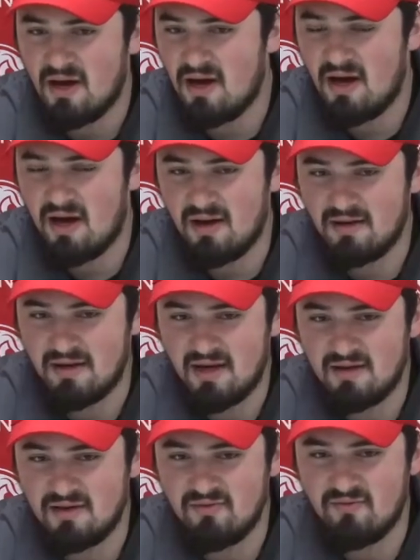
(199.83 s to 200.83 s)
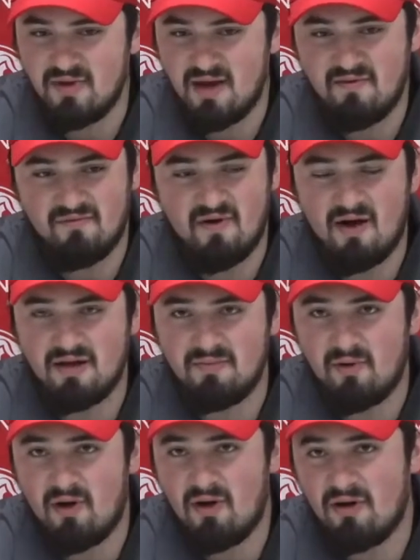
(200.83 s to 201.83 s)
Again, we have Riley
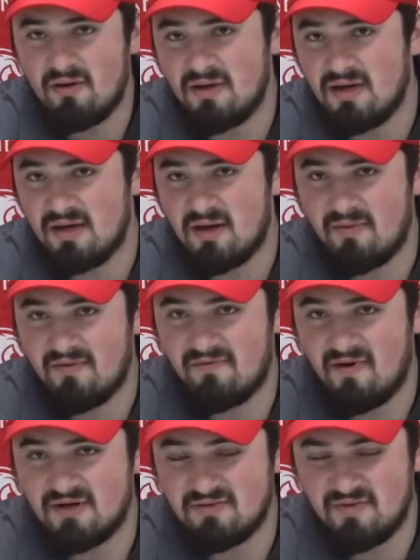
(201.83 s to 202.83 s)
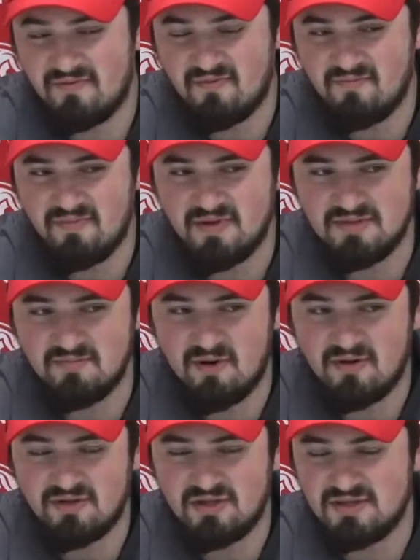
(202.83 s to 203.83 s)
Ball, incoming freshman from
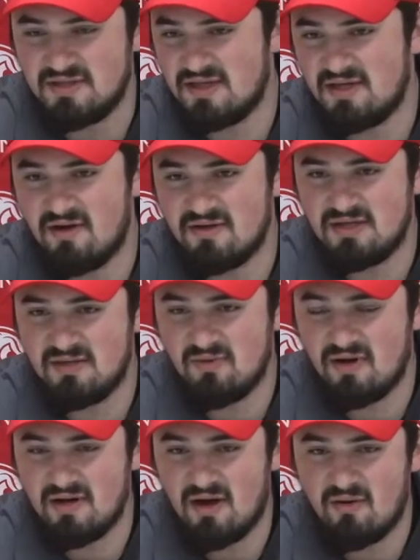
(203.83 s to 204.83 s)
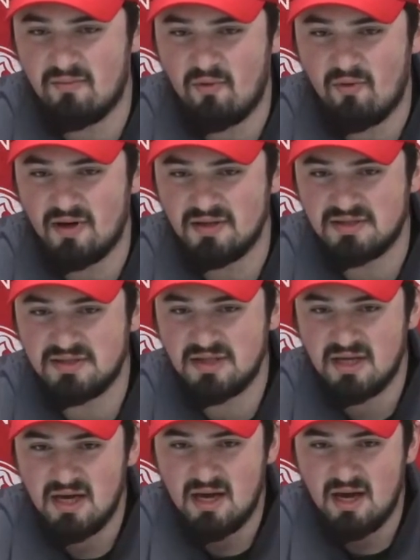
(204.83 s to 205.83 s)
Bismarck. She's leading our team right now in points.
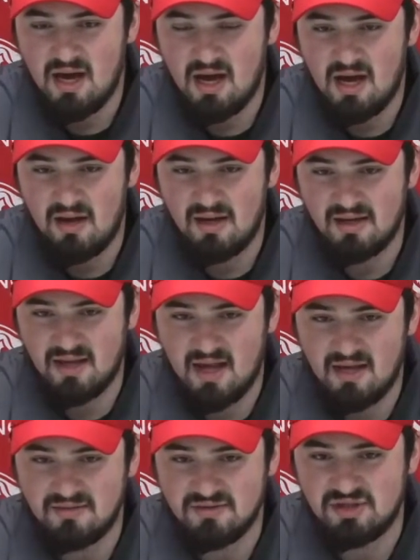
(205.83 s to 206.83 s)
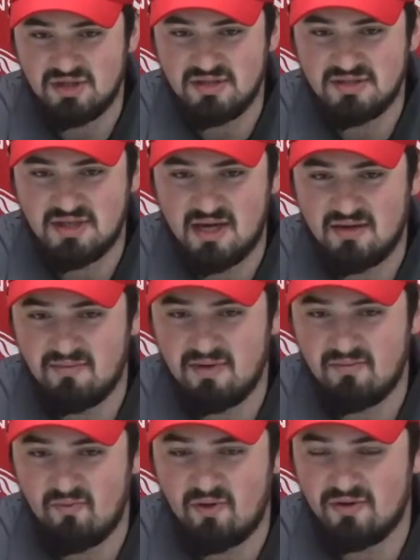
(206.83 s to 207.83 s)
Again, she's kind of
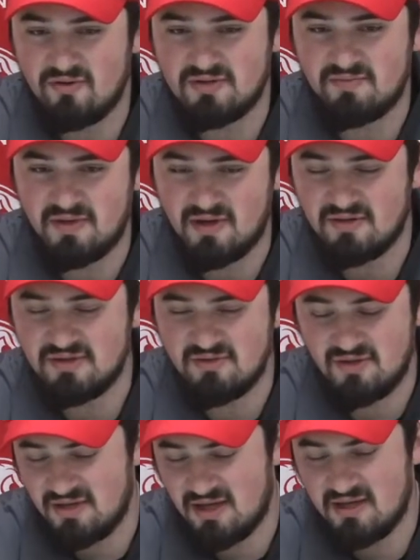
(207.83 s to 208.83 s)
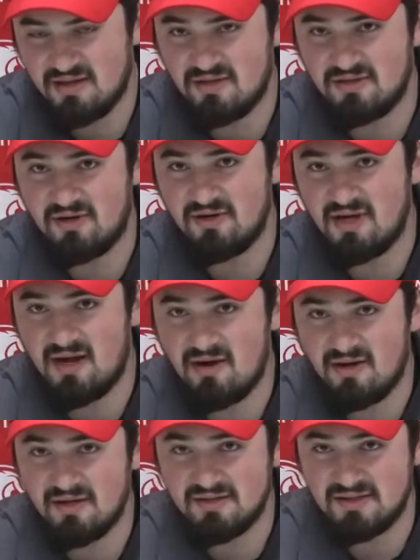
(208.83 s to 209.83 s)
been one of those players who can get in the dirty
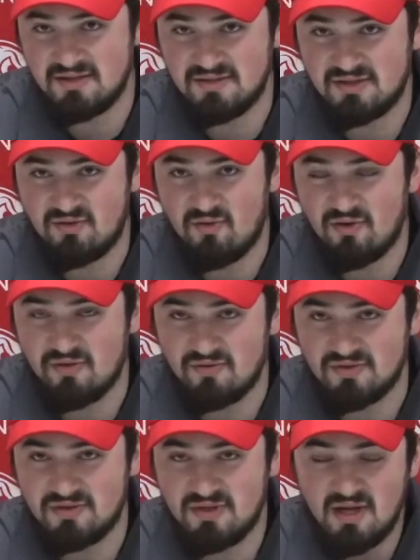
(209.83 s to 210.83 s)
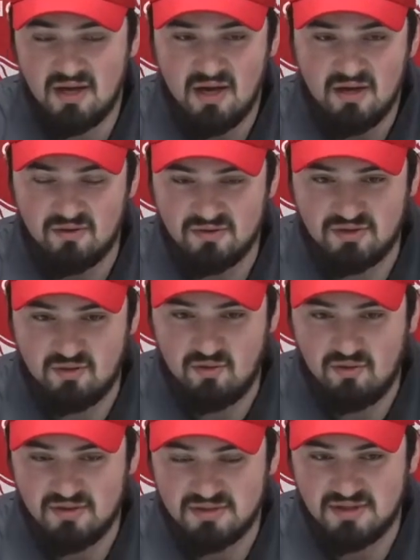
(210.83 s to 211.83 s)
areas and score those
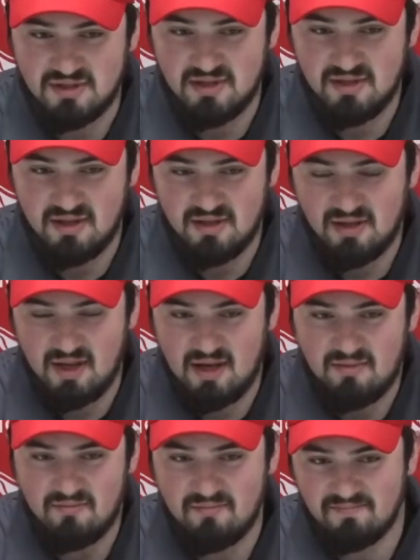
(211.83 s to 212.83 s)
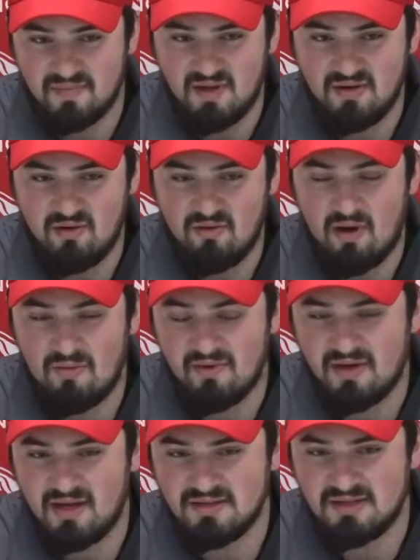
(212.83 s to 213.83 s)
goals and up
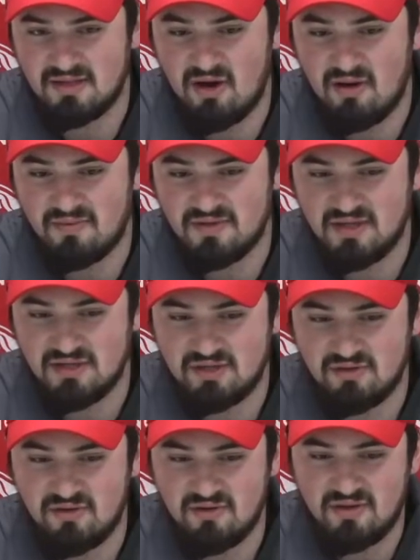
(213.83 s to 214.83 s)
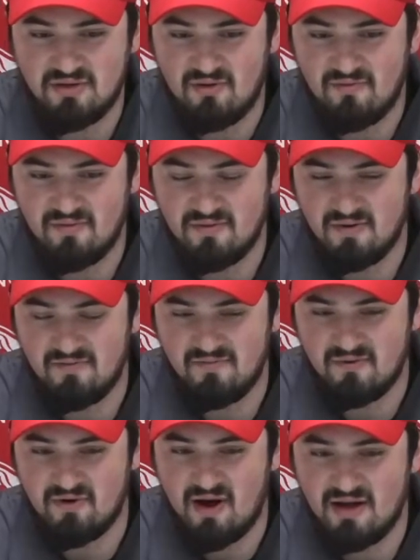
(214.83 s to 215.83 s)
against the competition or
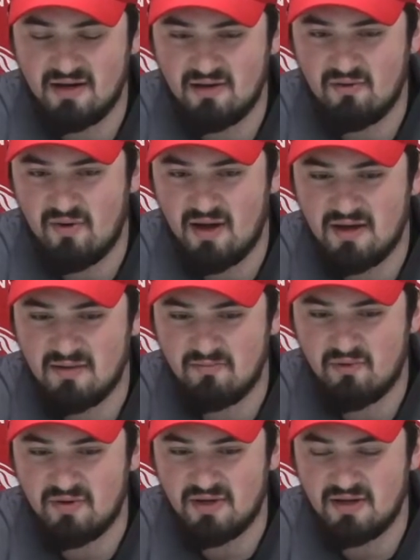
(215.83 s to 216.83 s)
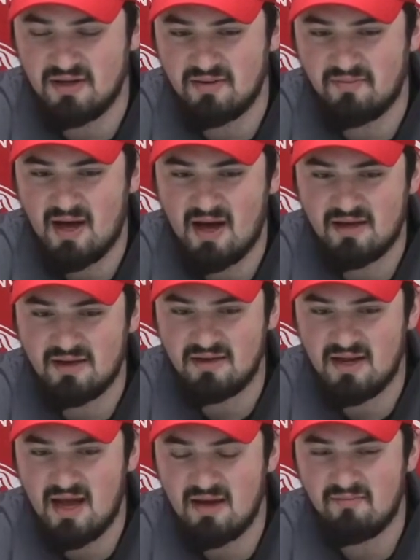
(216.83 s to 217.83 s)
grinding away and putting it in the back of the
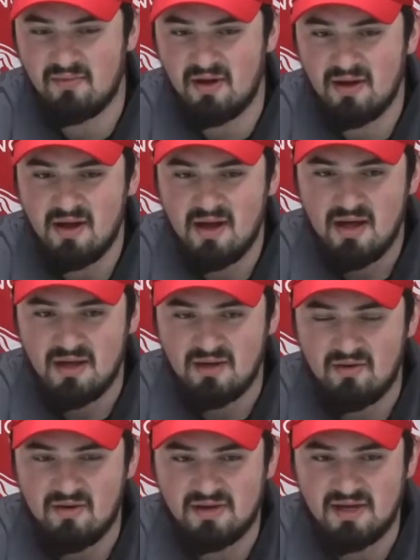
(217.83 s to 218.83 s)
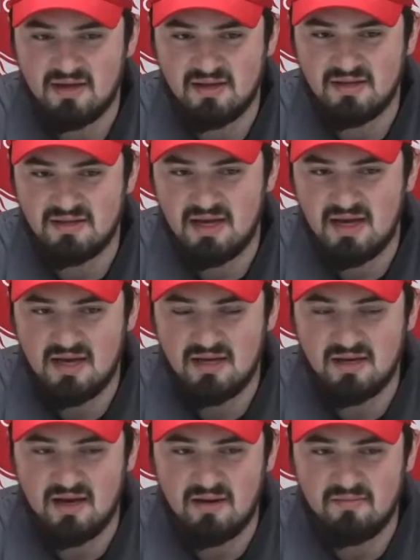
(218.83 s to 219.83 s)
net. But at the end of the
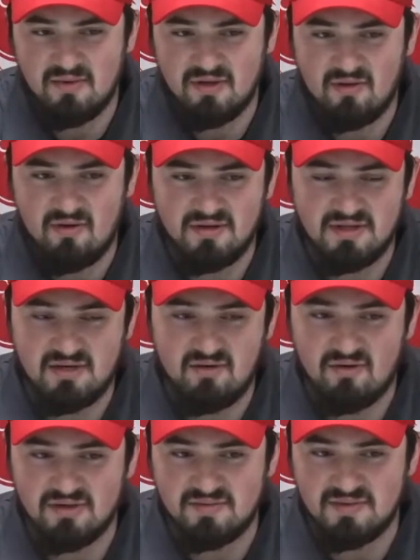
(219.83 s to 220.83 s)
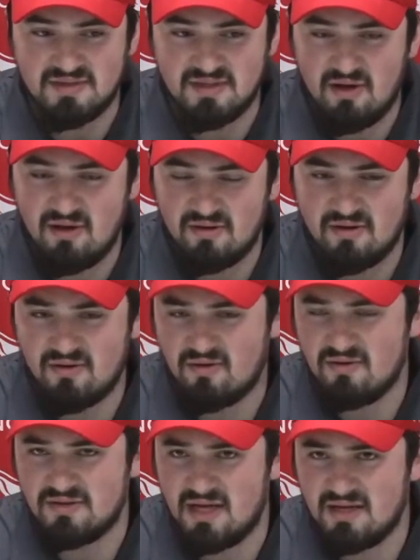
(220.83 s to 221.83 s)
day, our decor has been solid, our
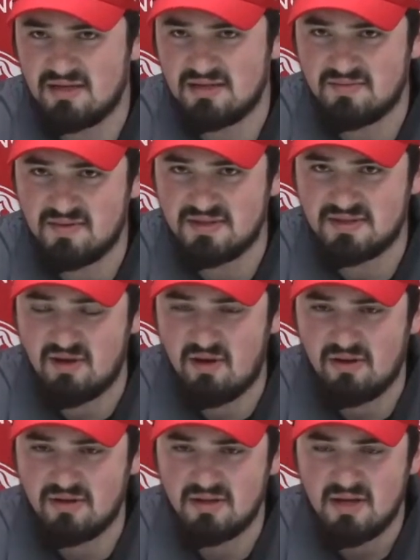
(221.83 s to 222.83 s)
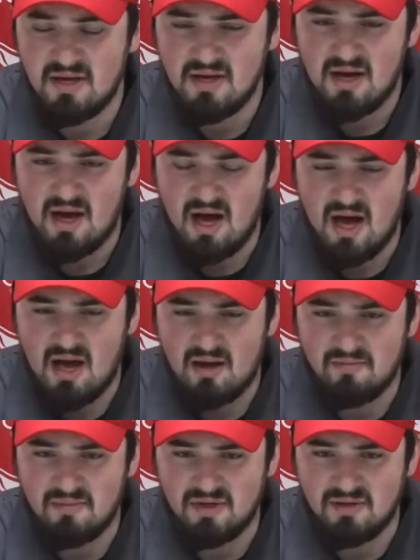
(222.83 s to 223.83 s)
goaltending's been solid.
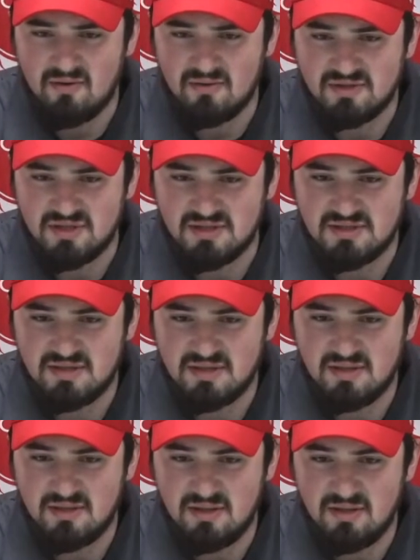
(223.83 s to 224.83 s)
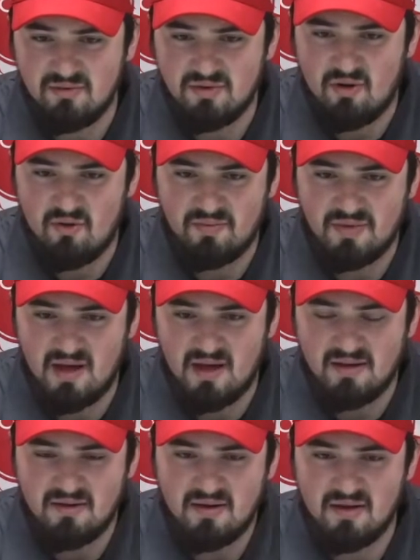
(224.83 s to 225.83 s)
It's just you would hope
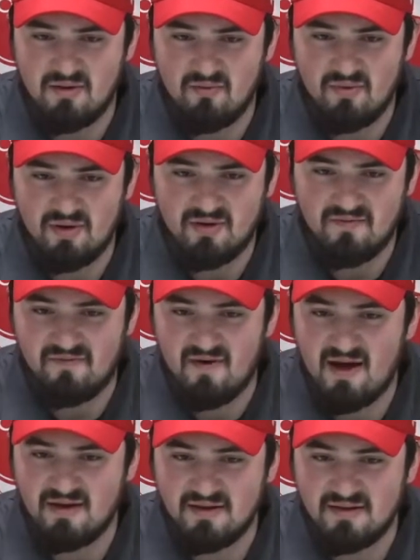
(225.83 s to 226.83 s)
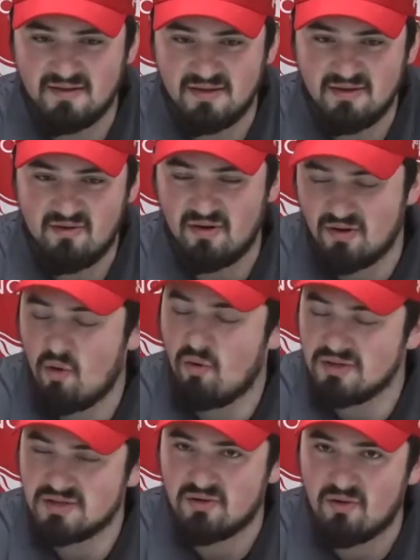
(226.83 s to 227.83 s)
that we could find a
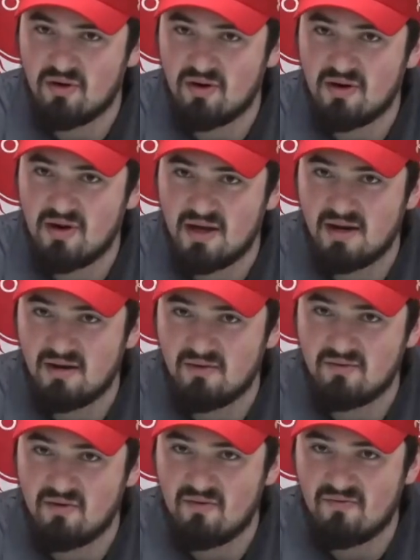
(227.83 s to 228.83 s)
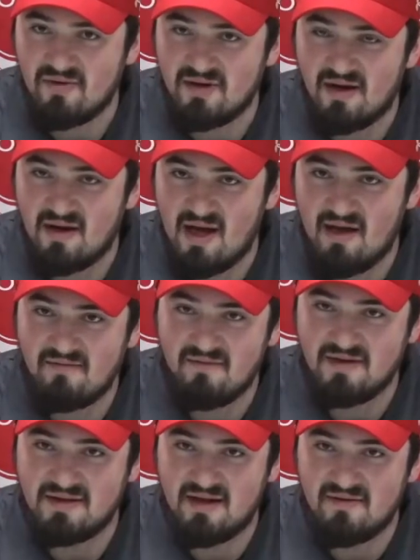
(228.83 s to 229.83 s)
goal scorer, and I don't know if we'd have
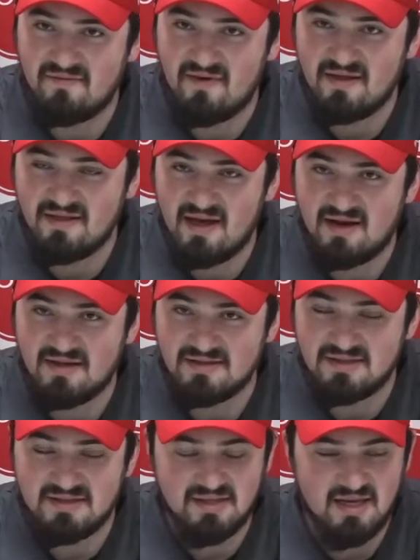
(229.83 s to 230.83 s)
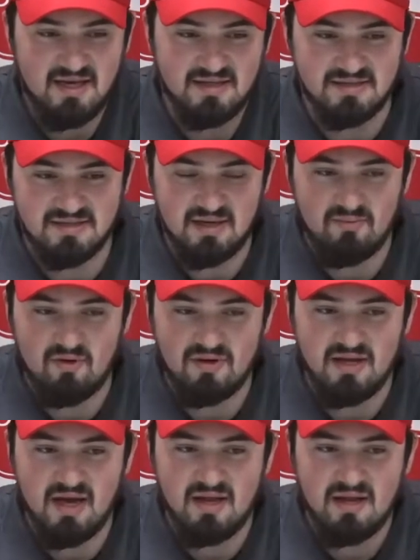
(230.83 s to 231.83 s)
identified that as
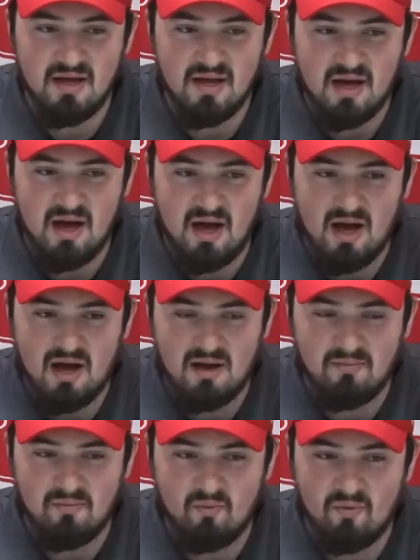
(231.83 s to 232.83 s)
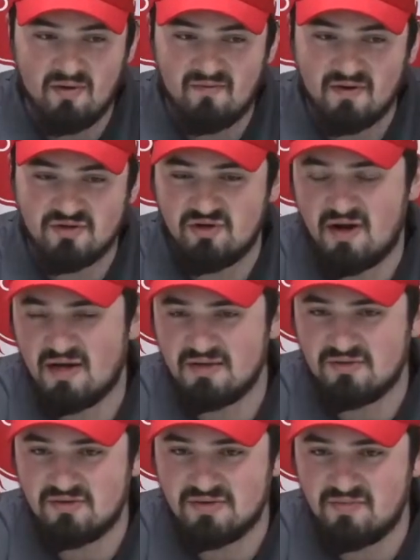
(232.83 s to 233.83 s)
someone yet. One of our
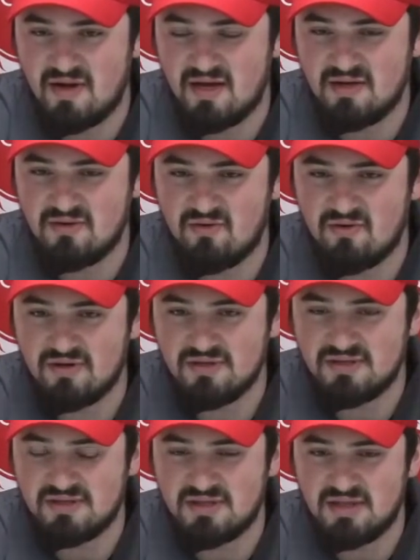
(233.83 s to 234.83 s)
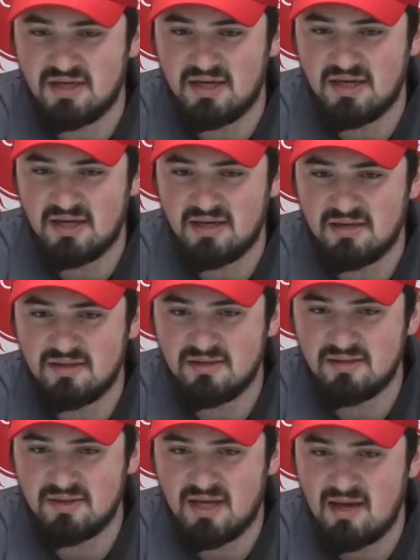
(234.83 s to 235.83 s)
transfers, Megan Norris,
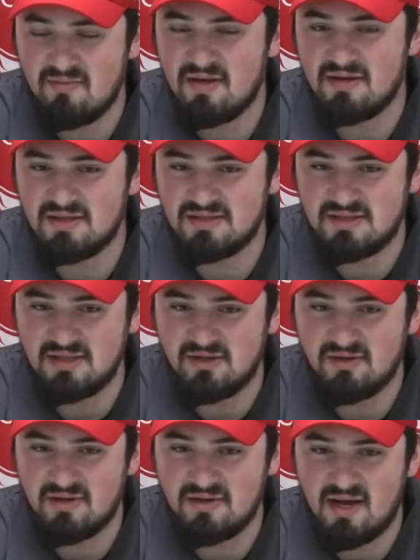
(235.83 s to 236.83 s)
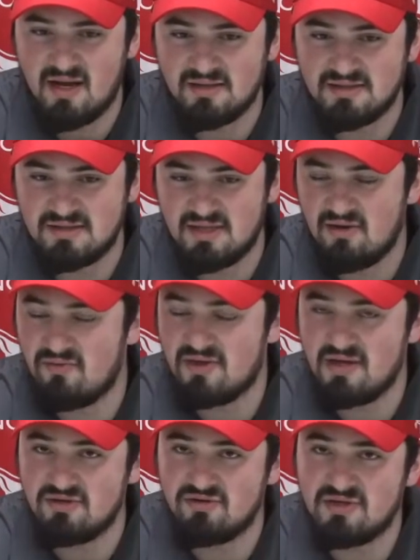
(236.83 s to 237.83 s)
came in this year and has dealt with
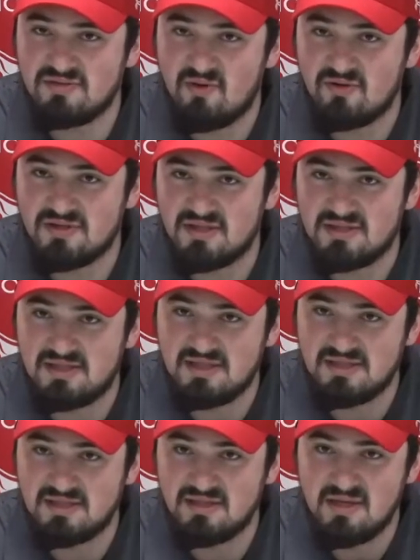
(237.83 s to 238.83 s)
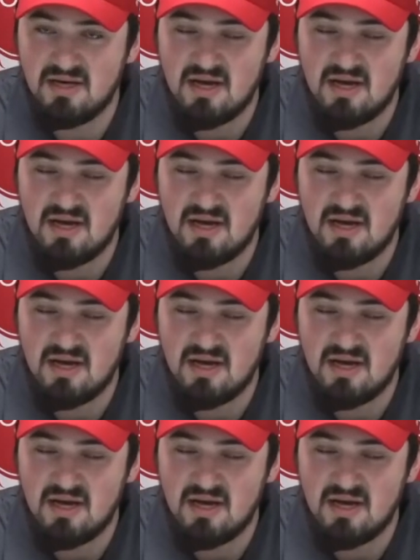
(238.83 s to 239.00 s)
injuries most of the season.